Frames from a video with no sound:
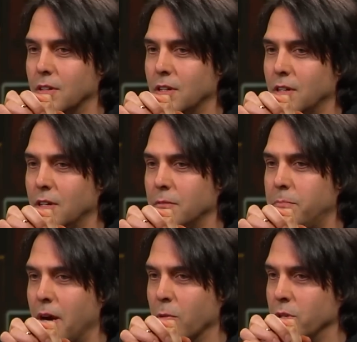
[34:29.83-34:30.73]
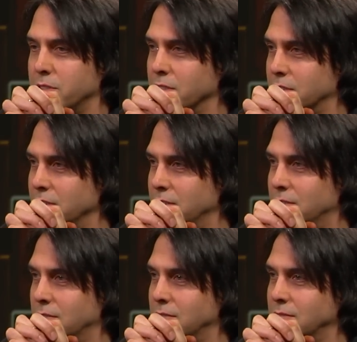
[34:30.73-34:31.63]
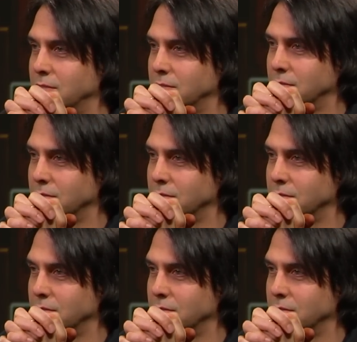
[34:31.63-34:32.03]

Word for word: Uh, Beyer 160. Ooh.